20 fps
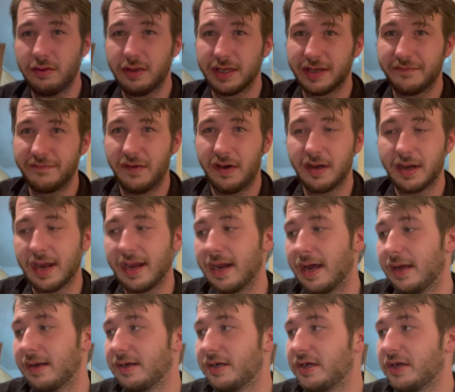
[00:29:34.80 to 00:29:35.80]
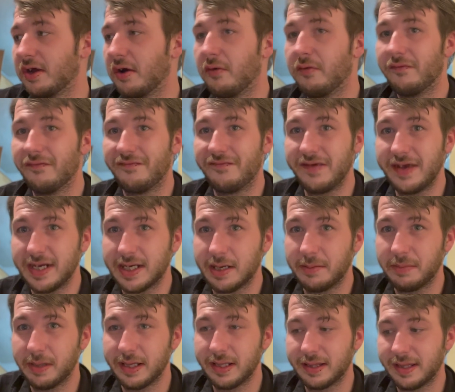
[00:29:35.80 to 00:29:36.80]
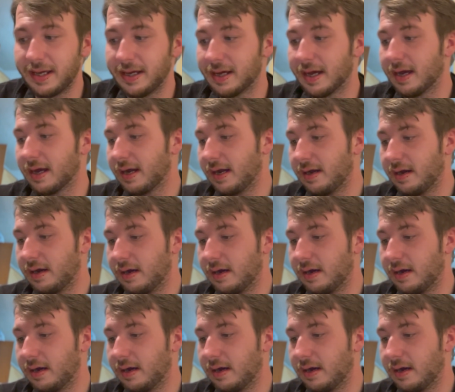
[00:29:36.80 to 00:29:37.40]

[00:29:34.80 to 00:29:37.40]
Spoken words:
as fuck, and I don't feasibly think I can